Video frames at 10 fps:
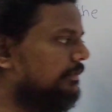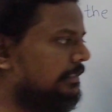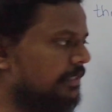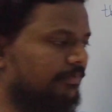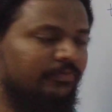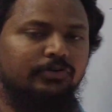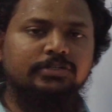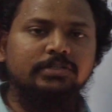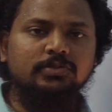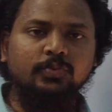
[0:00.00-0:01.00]
these type of
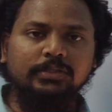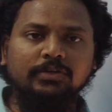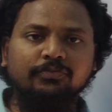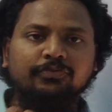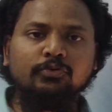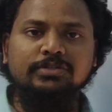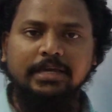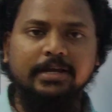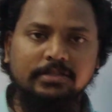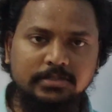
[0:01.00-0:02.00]
questions within few
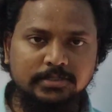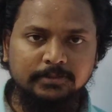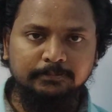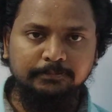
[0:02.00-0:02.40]
seconds.